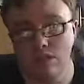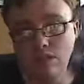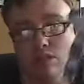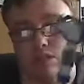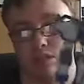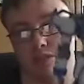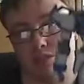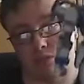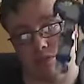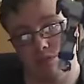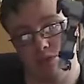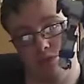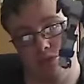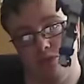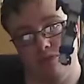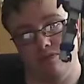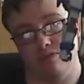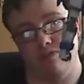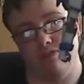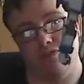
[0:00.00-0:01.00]
This one was
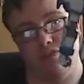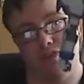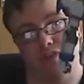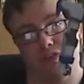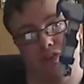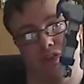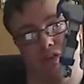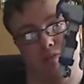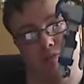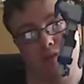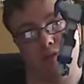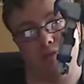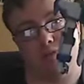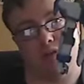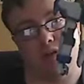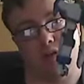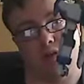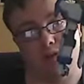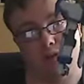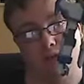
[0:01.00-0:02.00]
not finished yet, not by
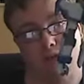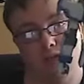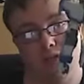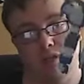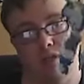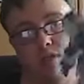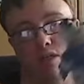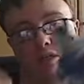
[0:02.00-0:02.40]
a long shot.